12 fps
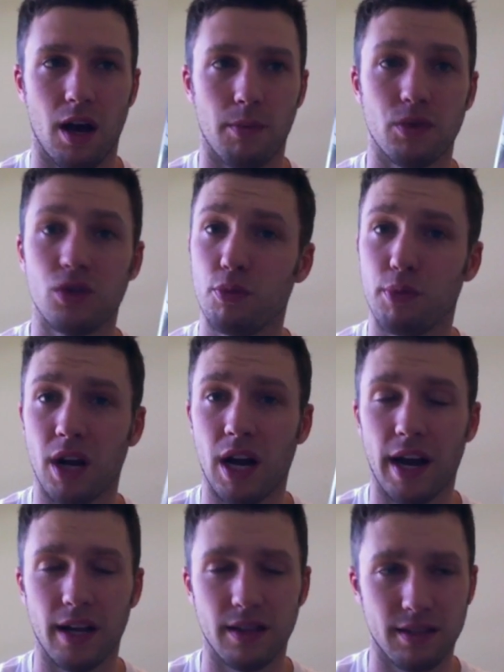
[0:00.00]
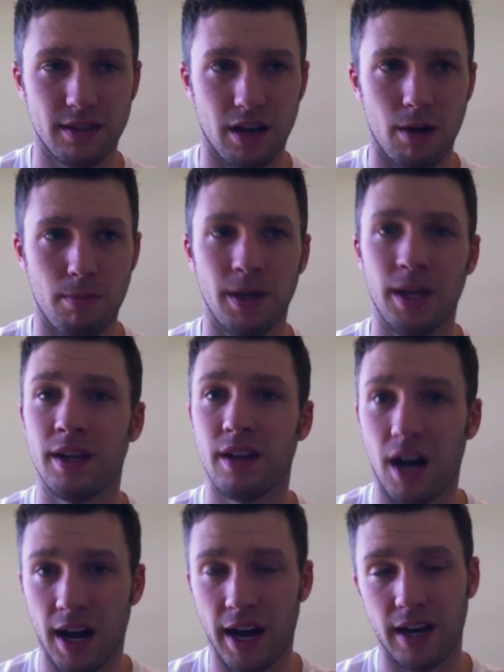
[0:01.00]
super high in some,
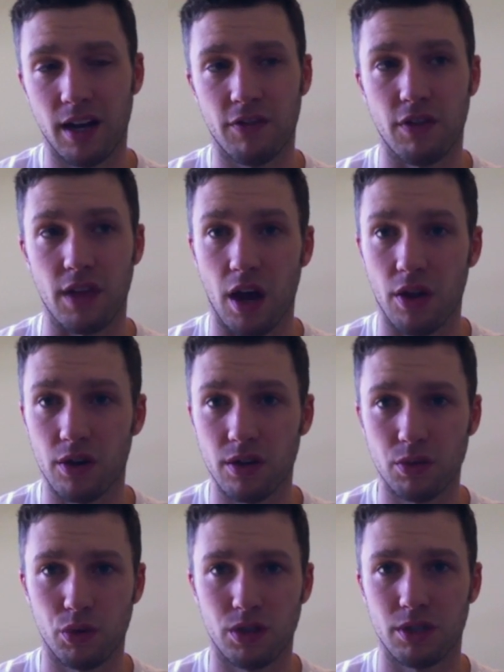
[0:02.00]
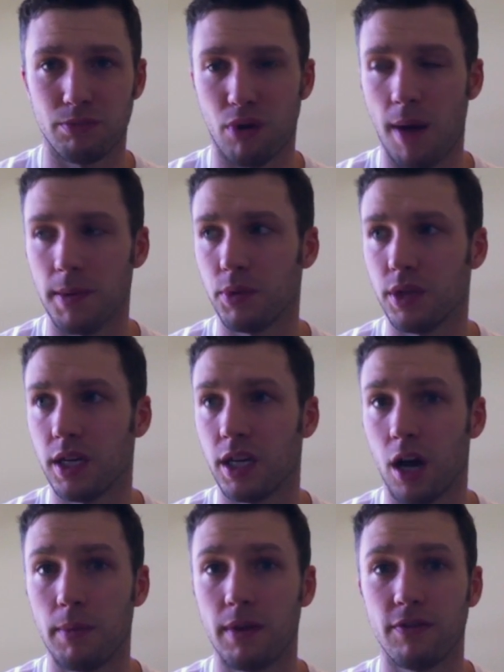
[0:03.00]
not high enough in the others, which is probably
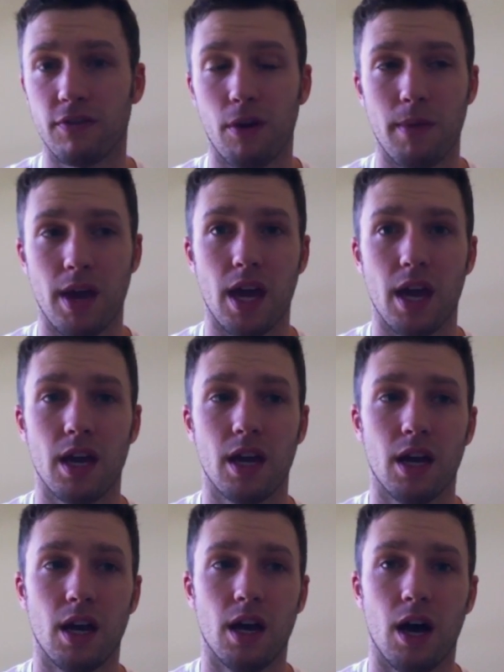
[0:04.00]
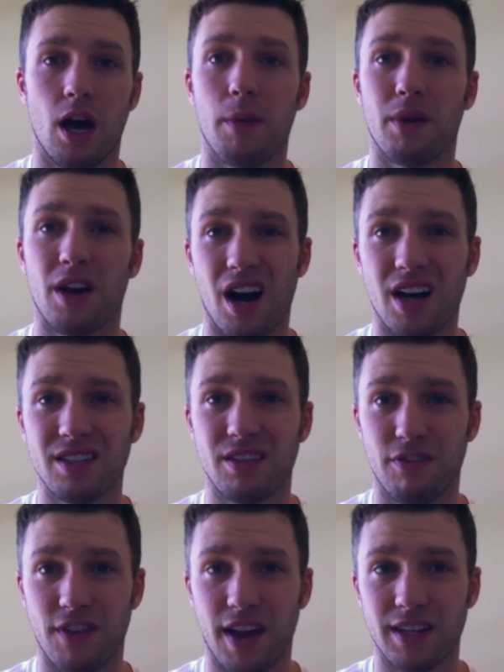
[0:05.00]
coming from a
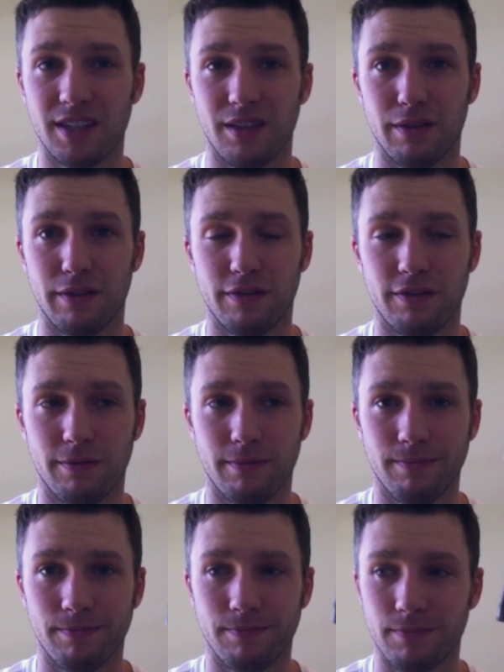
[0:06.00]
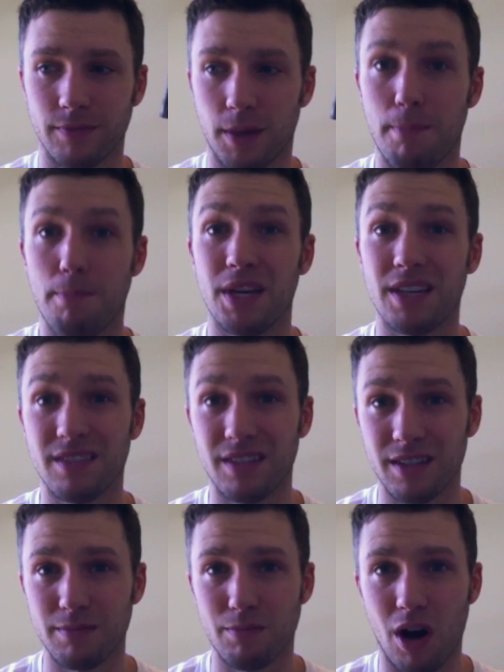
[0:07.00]
cost-effective
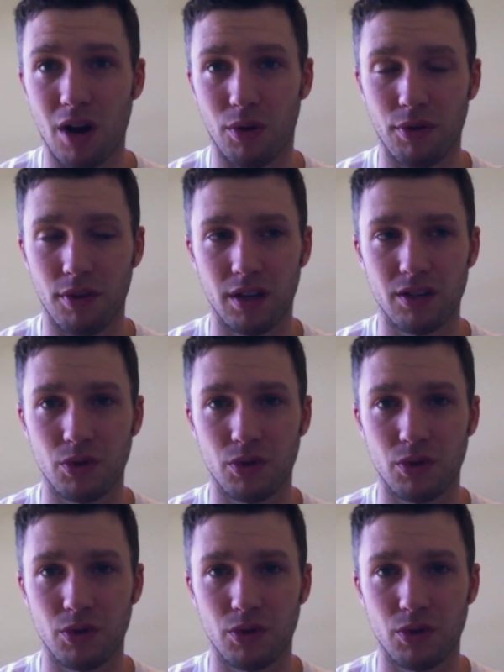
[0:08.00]
business model thing.